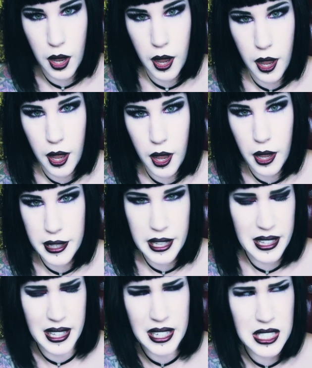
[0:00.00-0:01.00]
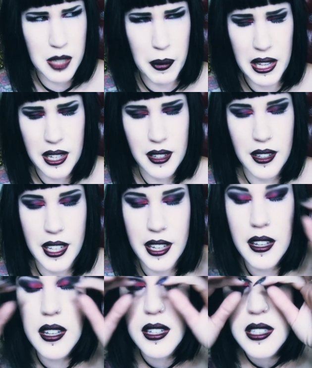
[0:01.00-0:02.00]
Uh, yeah, they need to make a
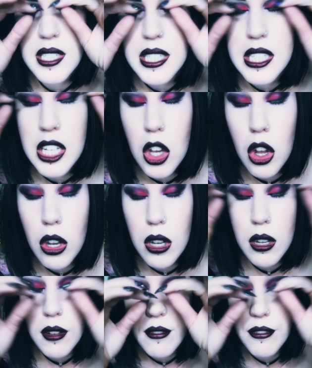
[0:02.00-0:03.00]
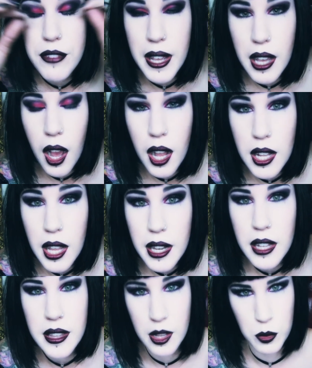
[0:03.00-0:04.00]
like stick on thick
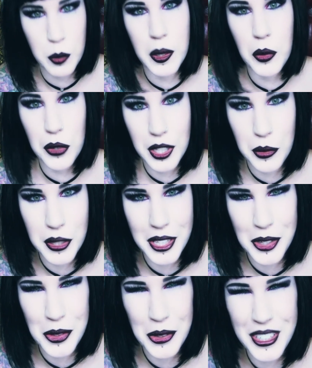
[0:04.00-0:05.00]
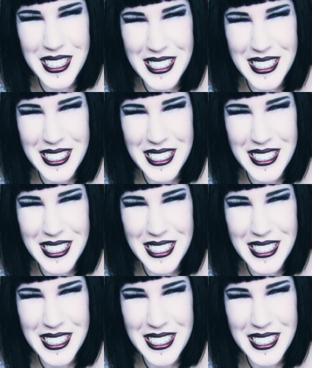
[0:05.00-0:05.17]
eyeliner. That would be really, really cool.